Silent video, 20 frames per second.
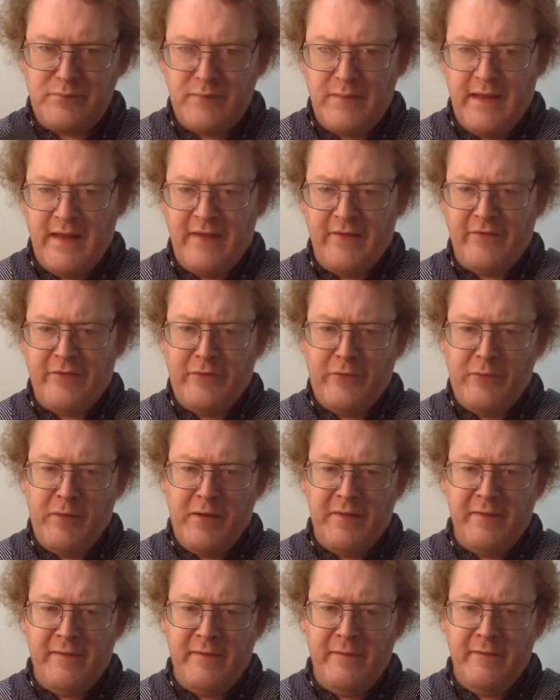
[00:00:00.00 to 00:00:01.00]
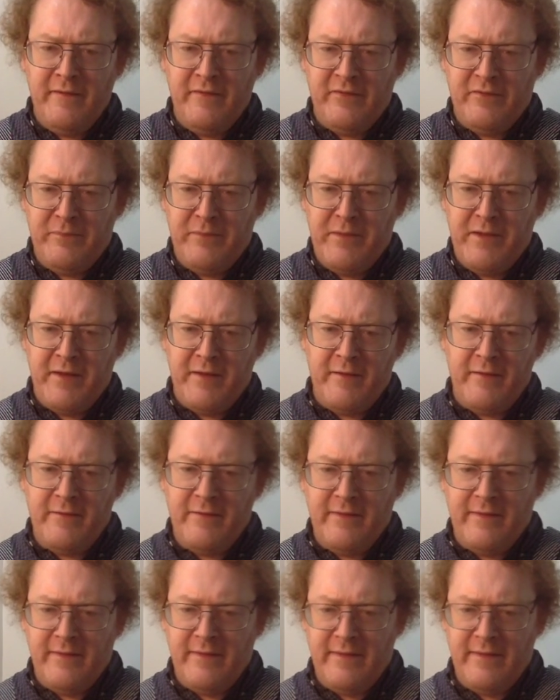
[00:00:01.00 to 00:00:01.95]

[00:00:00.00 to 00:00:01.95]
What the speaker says: As to whether it's better than